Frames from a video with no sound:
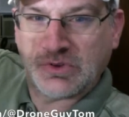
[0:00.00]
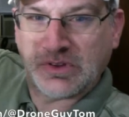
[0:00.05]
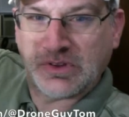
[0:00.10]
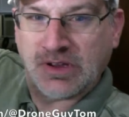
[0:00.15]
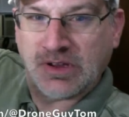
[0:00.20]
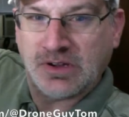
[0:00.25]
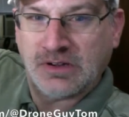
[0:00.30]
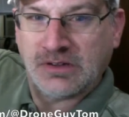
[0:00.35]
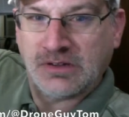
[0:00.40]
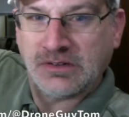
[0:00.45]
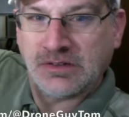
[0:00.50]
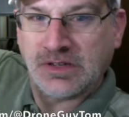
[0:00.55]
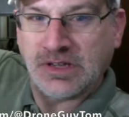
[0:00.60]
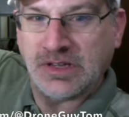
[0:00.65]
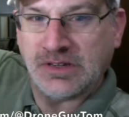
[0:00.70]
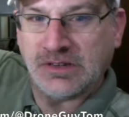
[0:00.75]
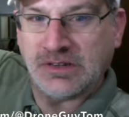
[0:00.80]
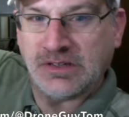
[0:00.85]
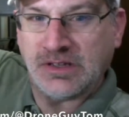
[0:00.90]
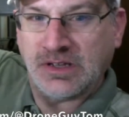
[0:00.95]
there,
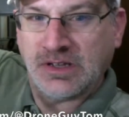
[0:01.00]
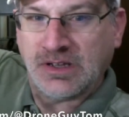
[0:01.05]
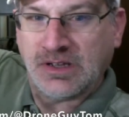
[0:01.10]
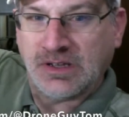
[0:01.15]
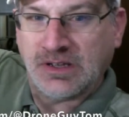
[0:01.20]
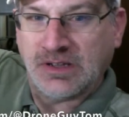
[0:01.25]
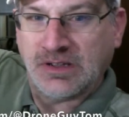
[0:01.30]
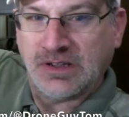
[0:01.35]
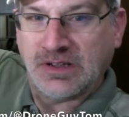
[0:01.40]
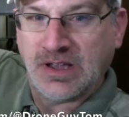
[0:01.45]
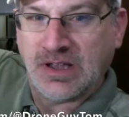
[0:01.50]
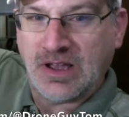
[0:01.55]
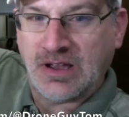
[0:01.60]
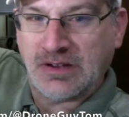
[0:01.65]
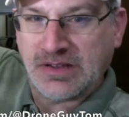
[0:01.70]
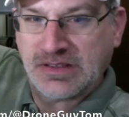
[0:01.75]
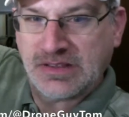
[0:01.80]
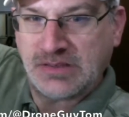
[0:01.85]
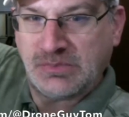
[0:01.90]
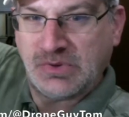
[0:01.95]
and uh, yeah, I
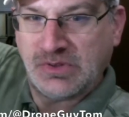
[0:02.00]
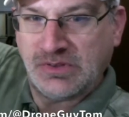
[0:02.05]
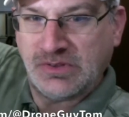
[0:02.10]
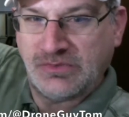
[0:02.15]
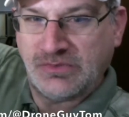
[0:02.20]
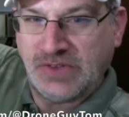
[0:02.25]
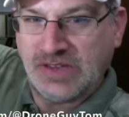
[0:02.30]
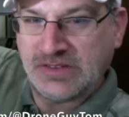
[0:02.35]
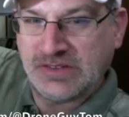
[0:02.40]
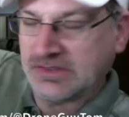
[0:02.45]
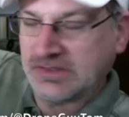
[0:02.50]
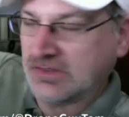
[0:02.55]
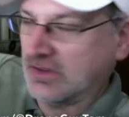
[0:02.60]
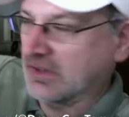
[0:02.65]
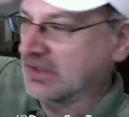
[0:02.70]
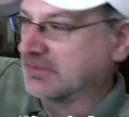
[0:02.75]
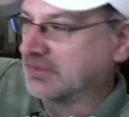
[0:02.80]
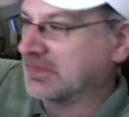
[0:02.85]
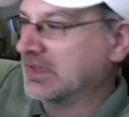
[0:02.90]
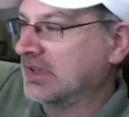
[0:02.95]
like to put faces on
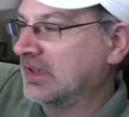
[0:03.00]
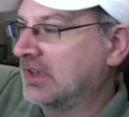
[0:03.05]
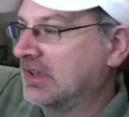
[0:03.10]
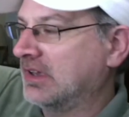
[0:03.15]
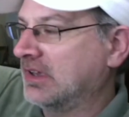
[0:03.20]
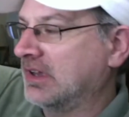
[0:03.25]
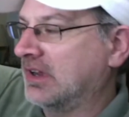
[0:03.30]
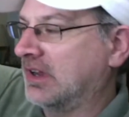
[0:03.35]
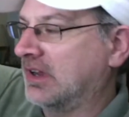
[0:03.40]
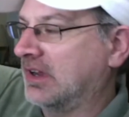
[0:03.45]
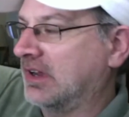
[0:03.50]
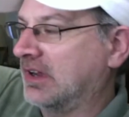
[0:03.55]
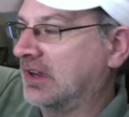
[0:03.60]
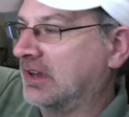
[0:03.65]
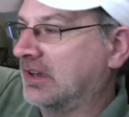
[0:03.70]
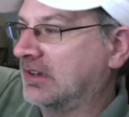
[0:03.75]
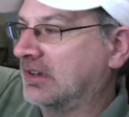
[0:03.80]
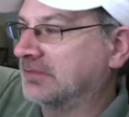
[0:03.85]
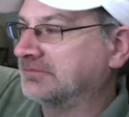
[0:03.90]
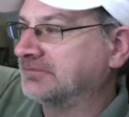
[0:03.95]
them.
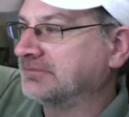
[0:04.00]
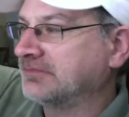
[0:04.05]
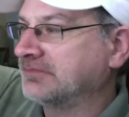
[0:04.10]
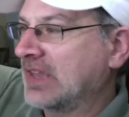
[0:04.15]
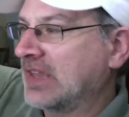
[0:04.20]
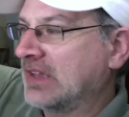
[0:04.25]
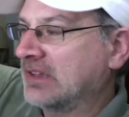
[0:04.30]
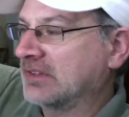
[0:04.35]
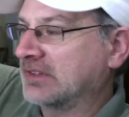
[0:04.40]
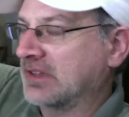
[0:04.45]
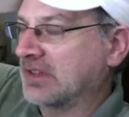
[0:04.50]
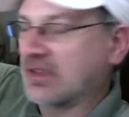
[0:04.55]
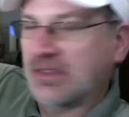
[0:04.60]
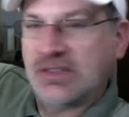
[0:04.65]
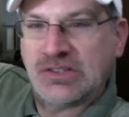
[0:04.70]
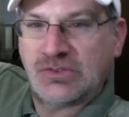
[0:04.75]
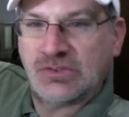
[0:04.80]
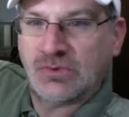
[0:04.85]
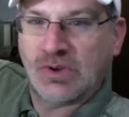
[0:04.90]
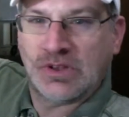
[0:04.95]
Um, so
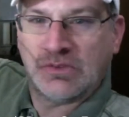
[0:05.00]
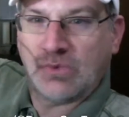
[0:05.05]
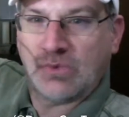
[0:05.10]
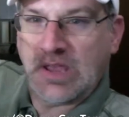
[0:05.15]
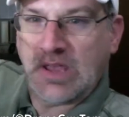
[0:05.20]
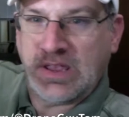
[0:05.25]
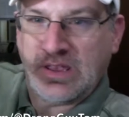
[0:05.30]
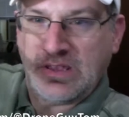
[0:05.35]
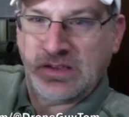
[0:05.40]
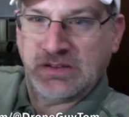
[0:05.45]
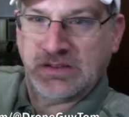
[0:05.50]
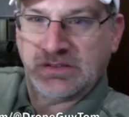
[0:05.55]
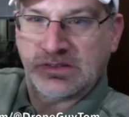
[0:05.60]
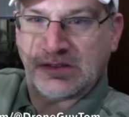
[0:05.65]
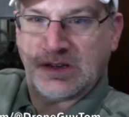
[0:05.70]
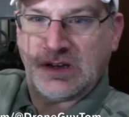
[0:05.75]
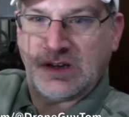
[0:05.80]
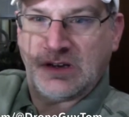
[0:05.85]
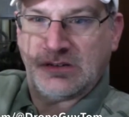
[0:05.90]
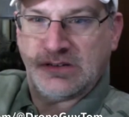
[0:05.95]
this one weighs
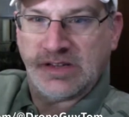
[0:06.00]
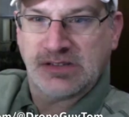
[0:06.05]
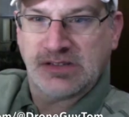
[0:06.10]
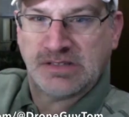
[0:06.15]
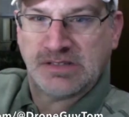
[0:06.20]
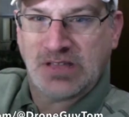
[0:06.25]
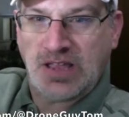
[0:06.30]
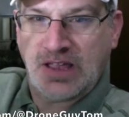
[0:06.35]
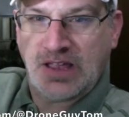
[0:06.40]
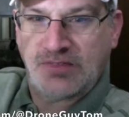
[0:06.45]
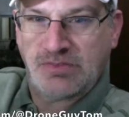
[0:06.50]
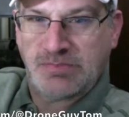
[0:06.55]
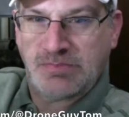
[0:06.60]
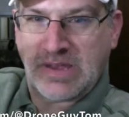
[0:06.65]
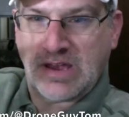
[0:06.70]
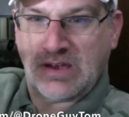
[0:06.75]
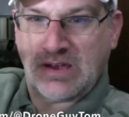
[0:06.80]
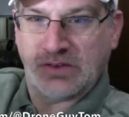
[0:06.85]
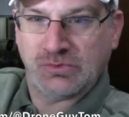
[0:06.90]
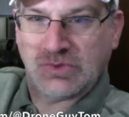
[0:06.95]
uh, less than half a
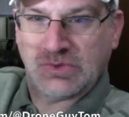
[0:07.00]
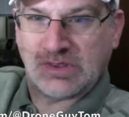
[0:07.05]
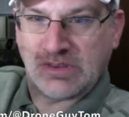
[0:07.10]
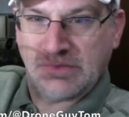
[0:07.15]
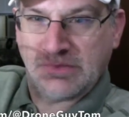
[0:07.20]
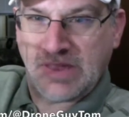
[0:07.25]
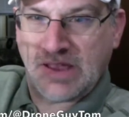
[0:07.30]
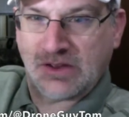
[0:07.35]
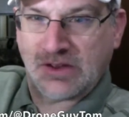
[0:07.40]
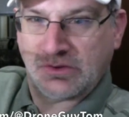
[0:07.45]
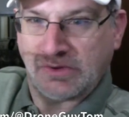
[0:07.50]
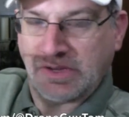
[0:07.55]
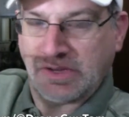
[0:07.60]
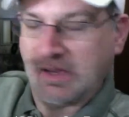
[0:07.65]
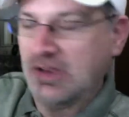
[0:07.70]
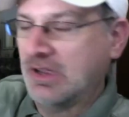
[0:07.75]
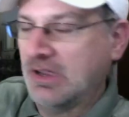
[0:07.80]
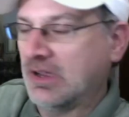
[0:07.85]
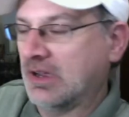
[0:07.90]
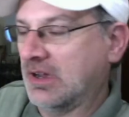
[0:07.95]
pound with the battery.
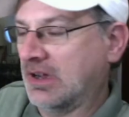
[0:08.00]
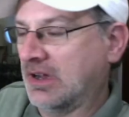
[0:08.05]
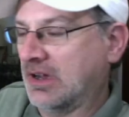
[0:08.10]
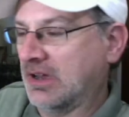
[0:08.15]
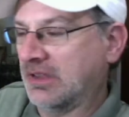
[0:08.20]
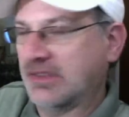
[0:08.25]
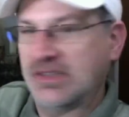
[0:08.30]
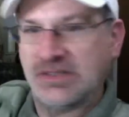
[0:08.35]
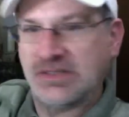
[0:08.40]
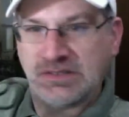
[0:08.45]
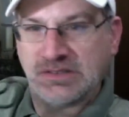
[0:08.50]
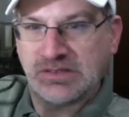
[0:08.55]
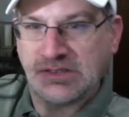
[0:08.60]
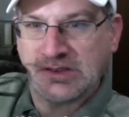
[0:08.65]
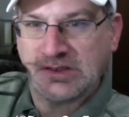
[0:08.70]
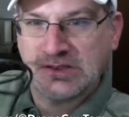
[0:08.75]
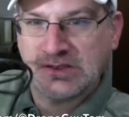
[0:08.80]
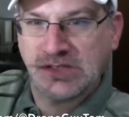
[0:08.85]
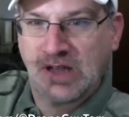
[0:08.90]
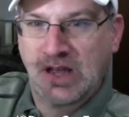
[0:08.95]
Uh, this
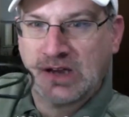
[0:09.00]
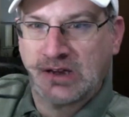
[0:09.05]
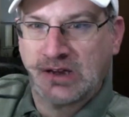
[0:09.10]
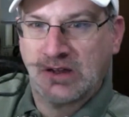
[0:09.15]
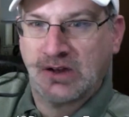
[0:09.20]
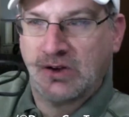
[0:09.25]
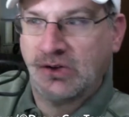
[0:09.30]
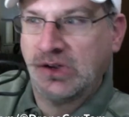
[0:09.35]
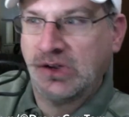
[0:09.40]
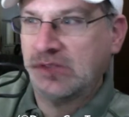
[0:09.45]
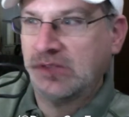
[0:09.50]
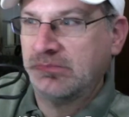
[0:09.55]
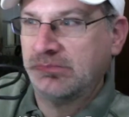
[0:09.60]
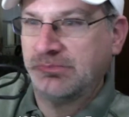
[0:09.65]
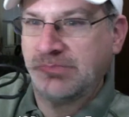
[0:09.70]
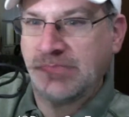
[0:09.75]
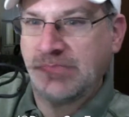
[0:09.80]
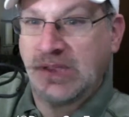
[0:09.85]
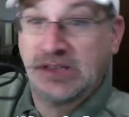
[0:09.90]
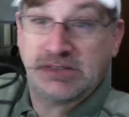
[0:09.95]
does not go. It
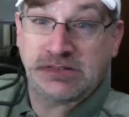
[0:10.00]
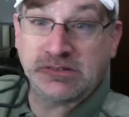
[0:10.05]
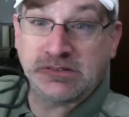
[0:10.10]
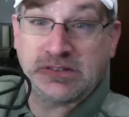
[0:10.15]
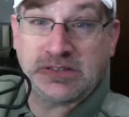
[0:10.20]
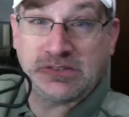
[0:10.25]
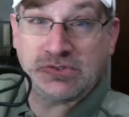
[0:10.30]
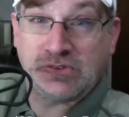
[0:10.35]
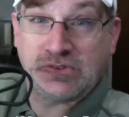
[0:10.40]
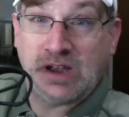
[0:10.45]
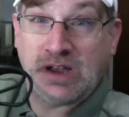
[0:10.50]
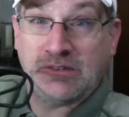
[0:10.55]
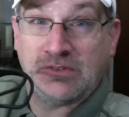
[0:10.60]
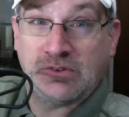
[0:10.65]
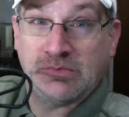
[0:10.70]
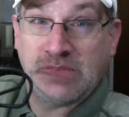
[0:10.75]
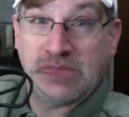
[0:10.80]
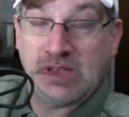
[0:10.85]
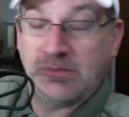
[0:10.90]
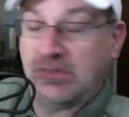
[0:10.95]
basically can
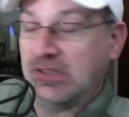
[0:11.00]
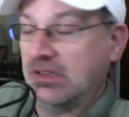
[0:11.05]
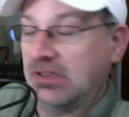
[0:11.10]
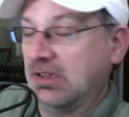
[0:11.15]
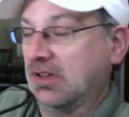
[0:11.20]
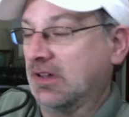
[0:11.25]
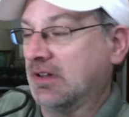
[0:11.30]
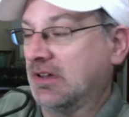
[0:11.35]
travel maybe